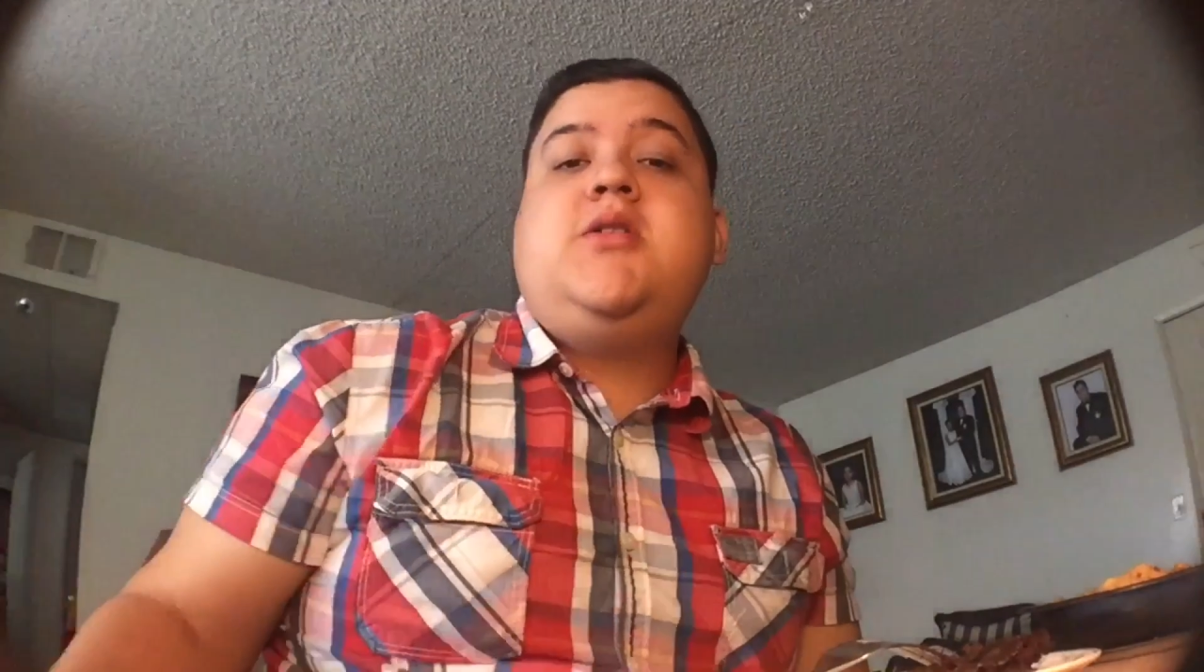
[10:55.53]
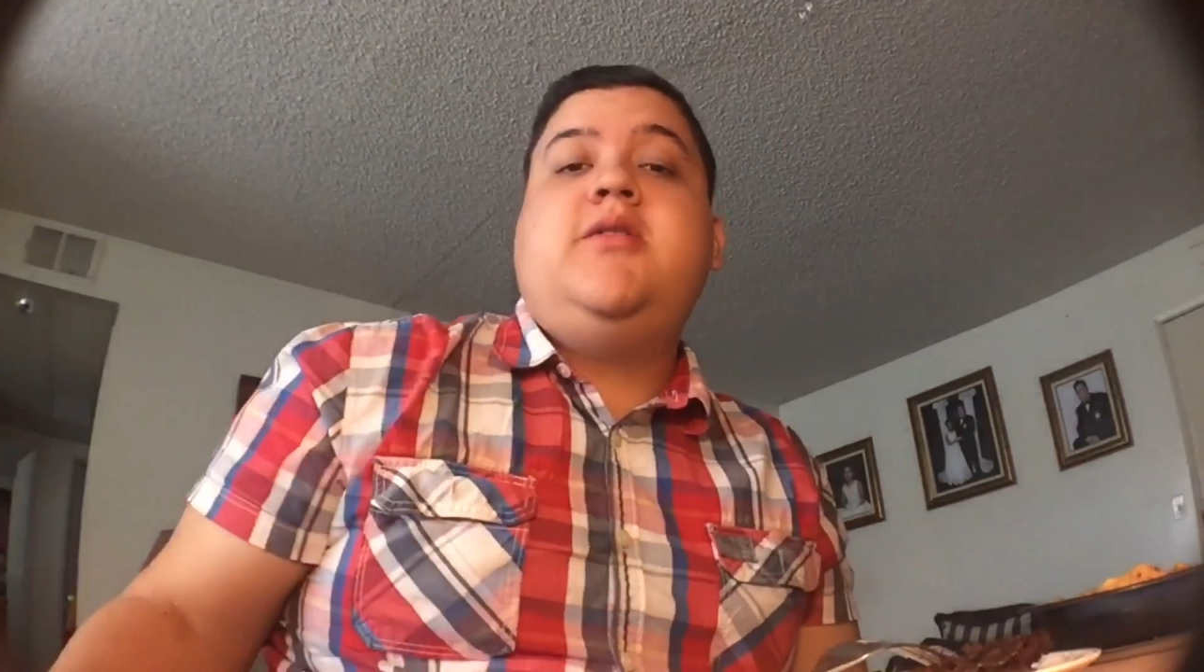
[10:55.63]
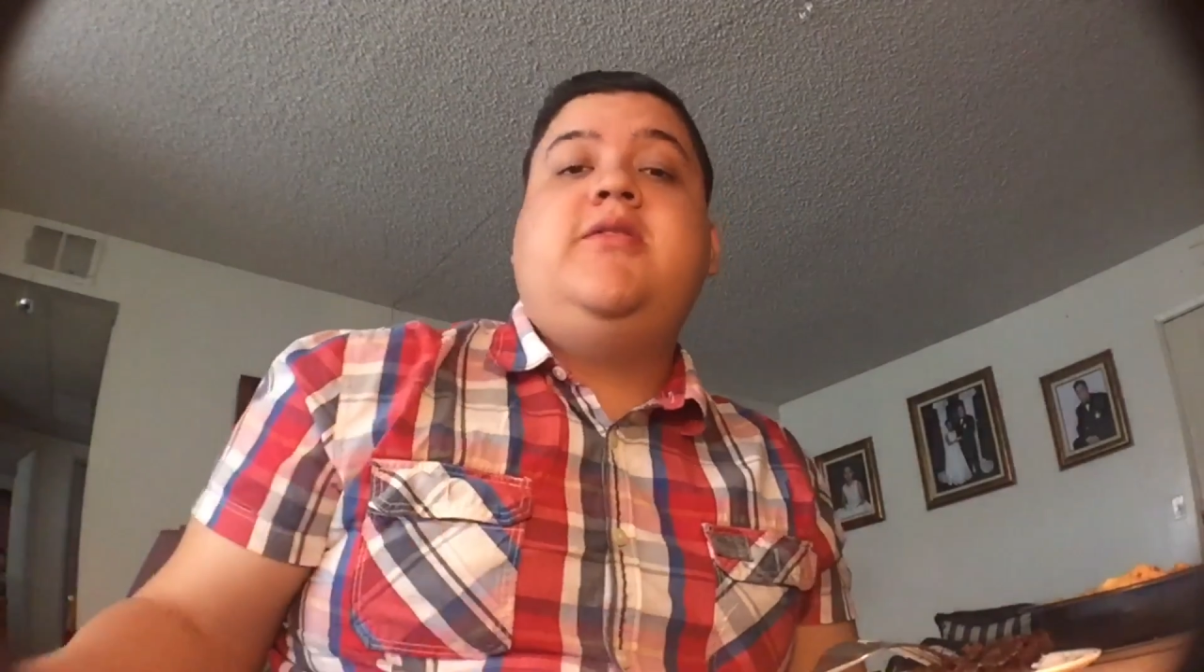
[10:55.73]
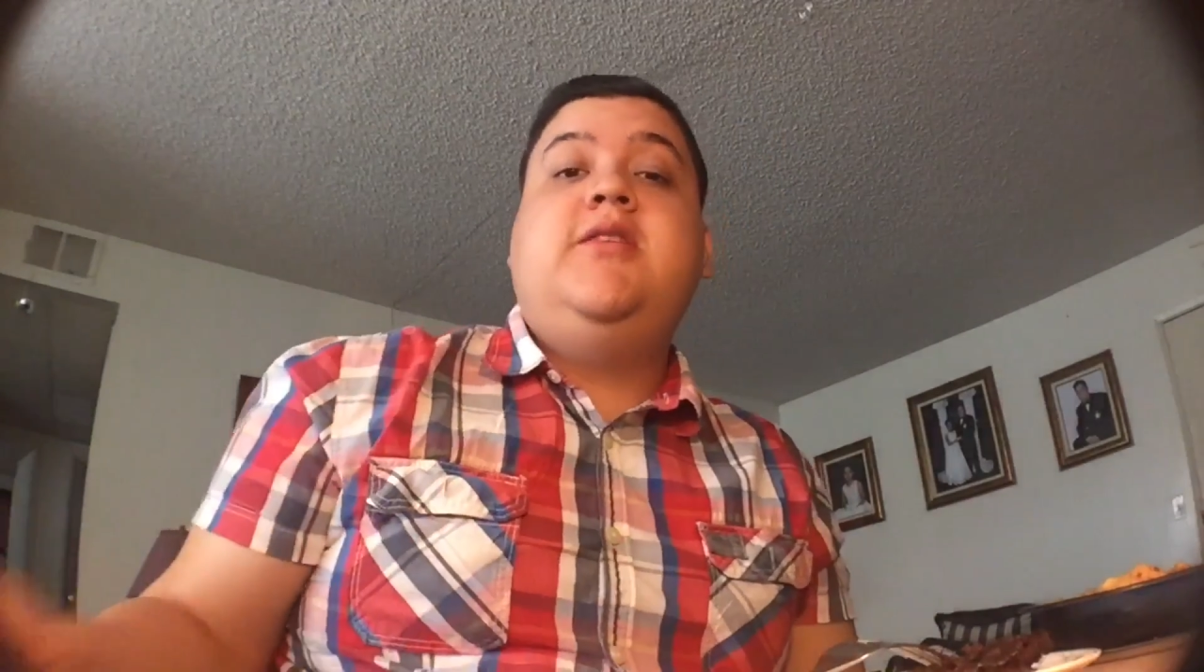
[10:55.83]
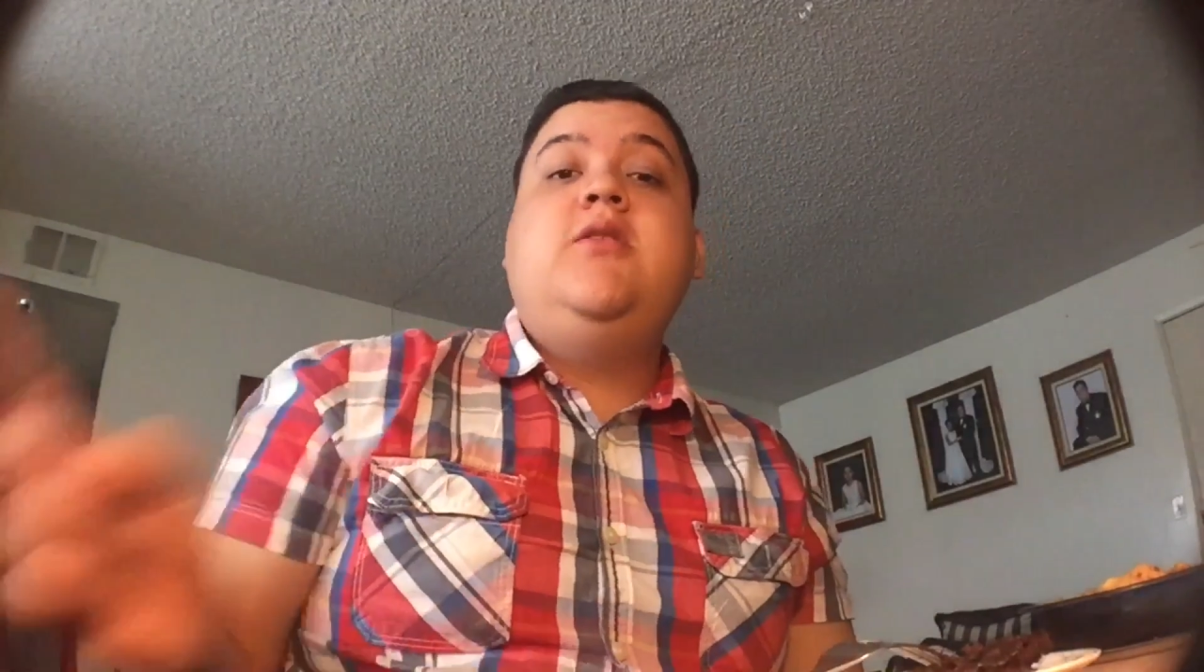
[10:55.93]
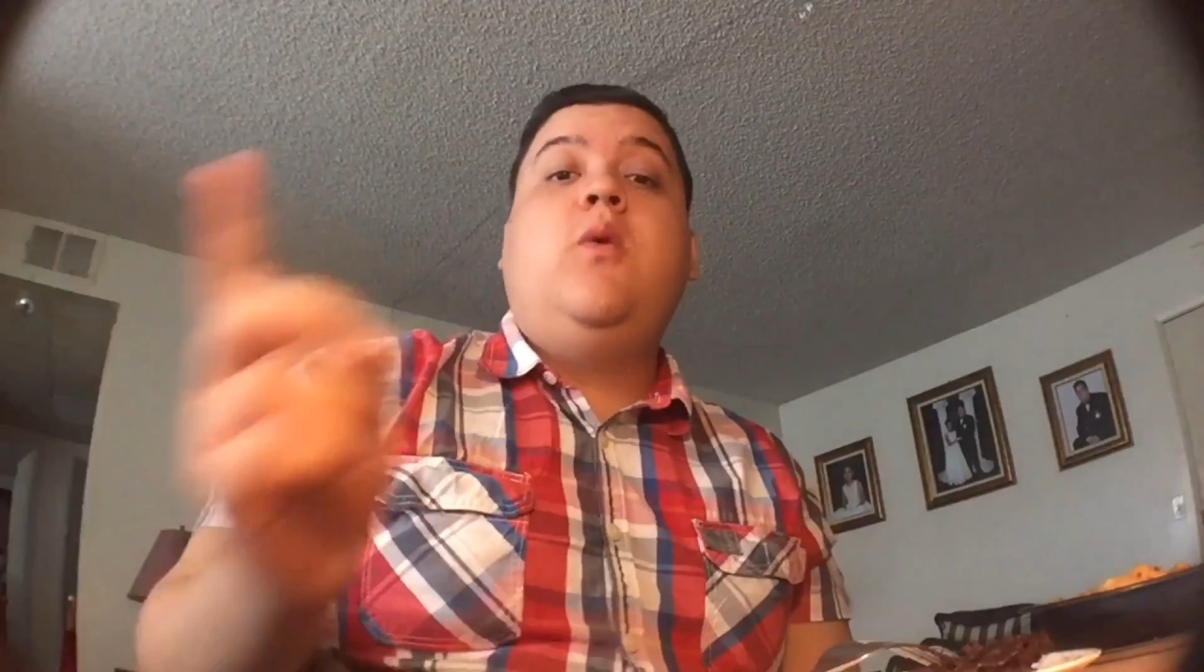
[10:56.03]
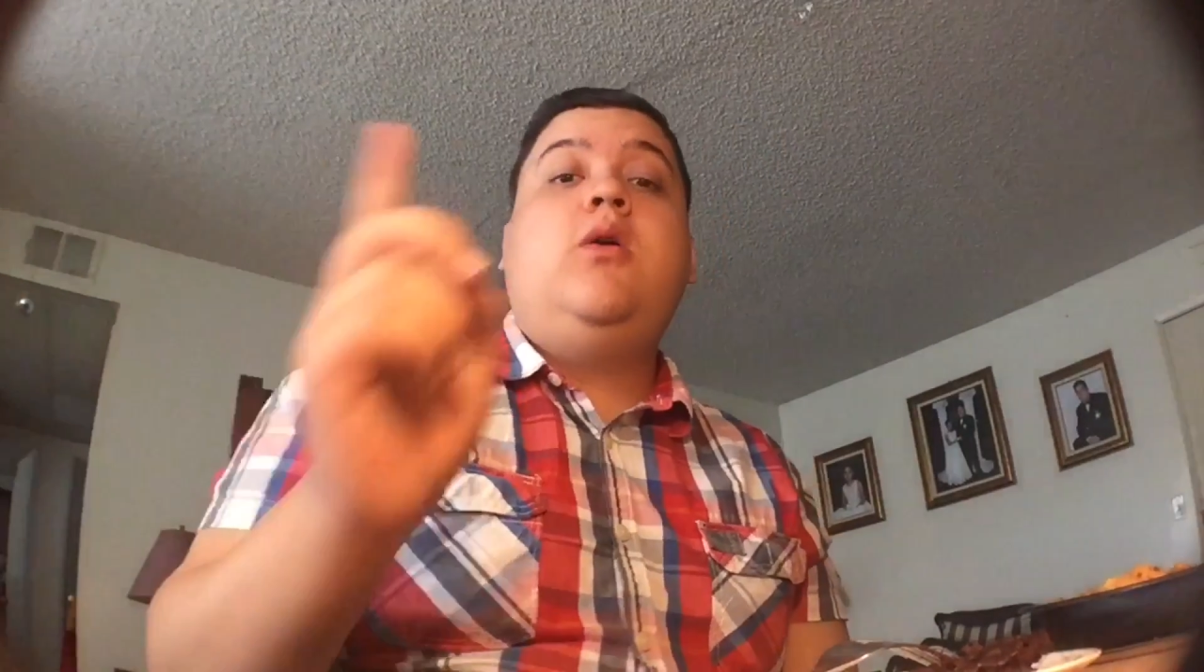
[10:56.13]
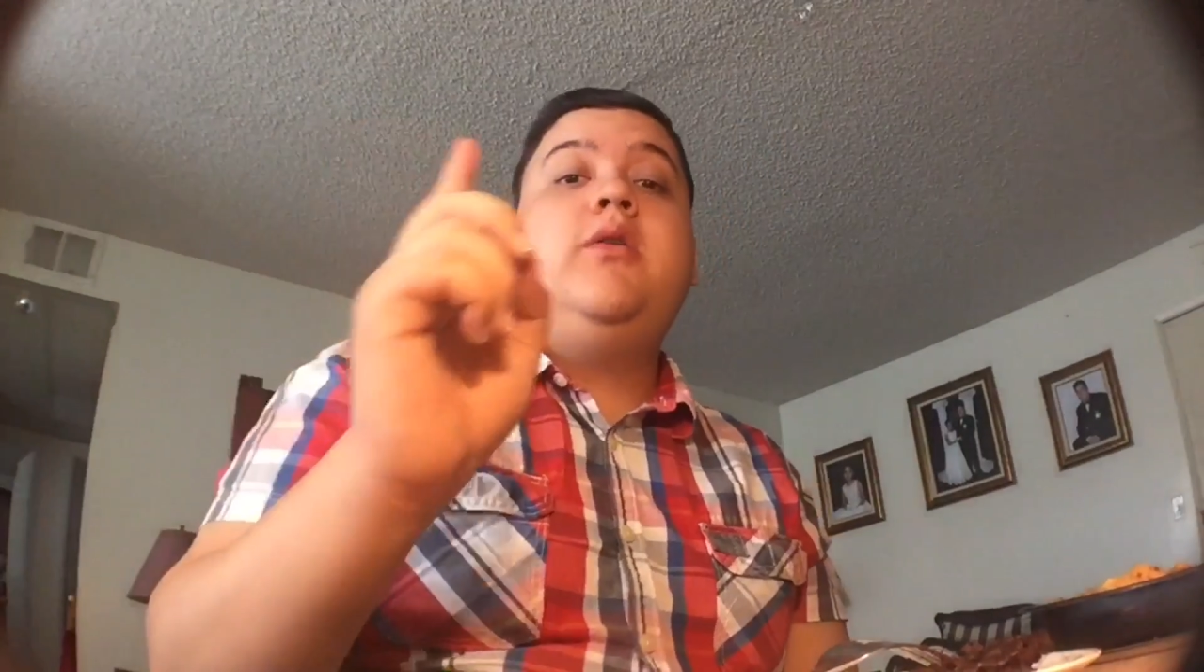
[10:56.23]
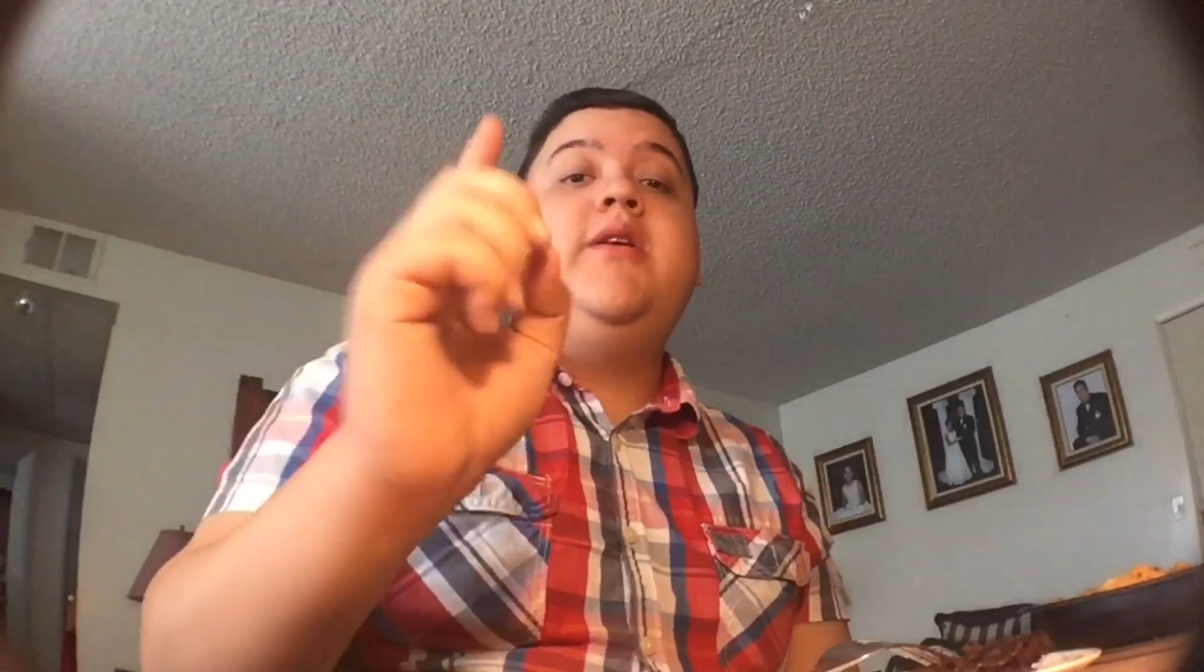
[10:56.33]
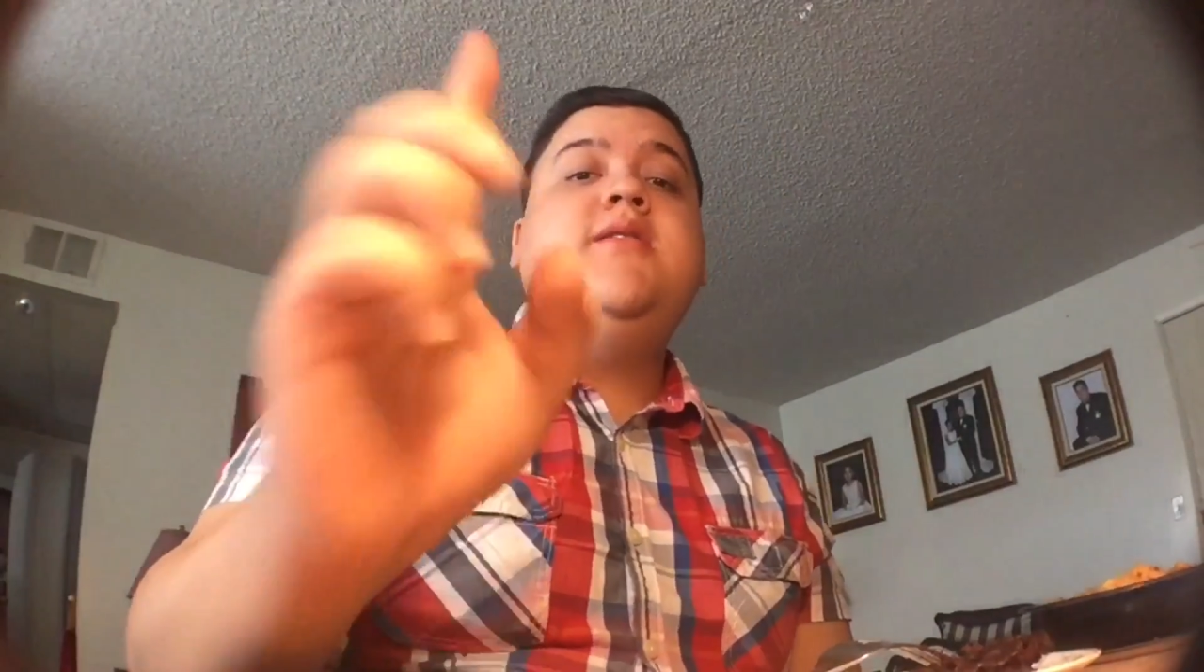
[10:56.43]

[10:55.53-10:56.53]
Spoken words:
and see you all in